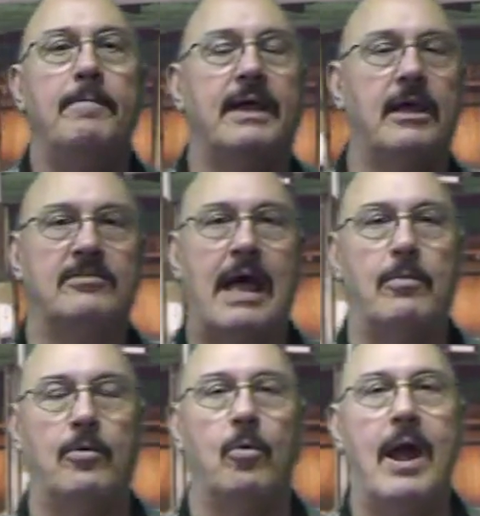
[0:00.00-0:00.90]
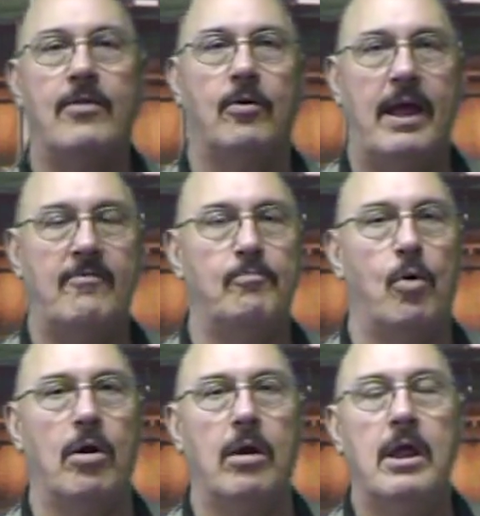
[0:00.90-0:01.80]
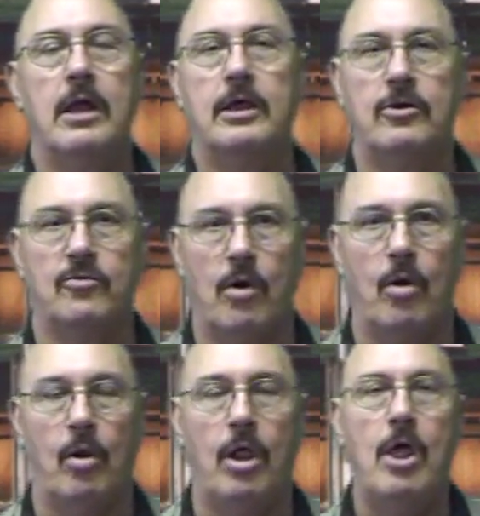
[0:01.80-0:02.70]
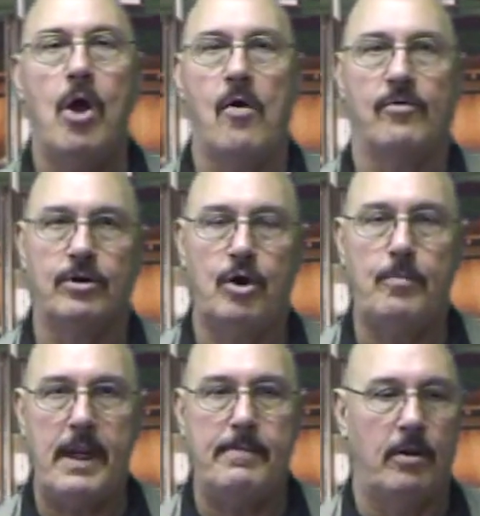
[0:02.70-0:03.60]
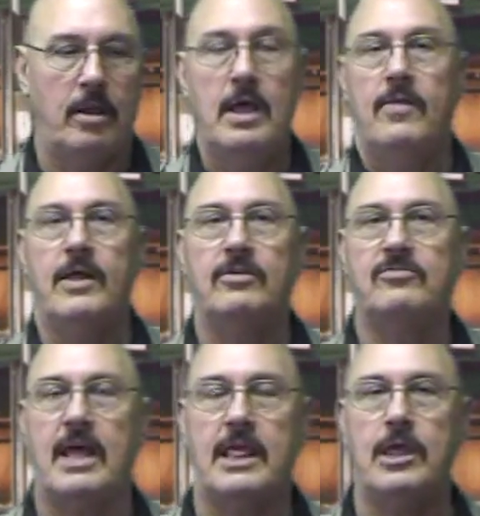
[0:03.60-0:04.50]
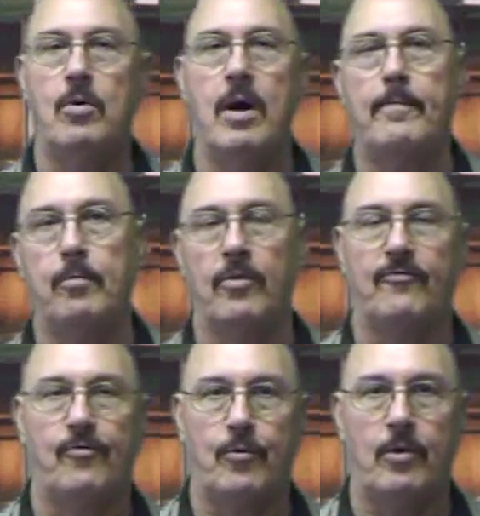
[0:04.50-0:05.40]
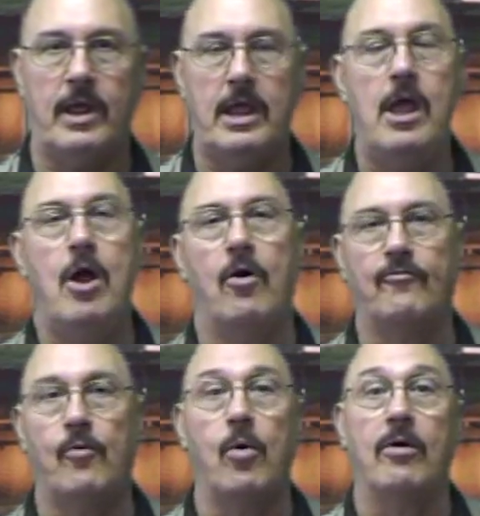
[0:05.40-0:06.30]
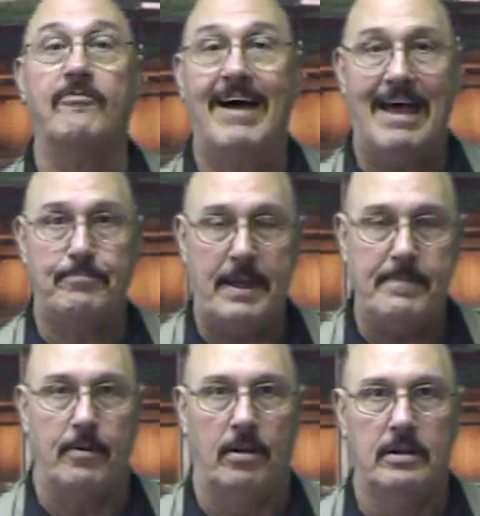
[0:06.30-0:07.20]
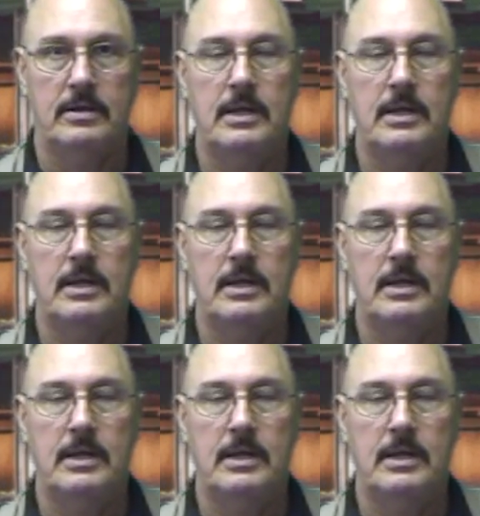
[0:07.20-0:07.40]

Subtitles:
because I would rather have more control over 2 people than setting you up with 3 or 4 or 5 people,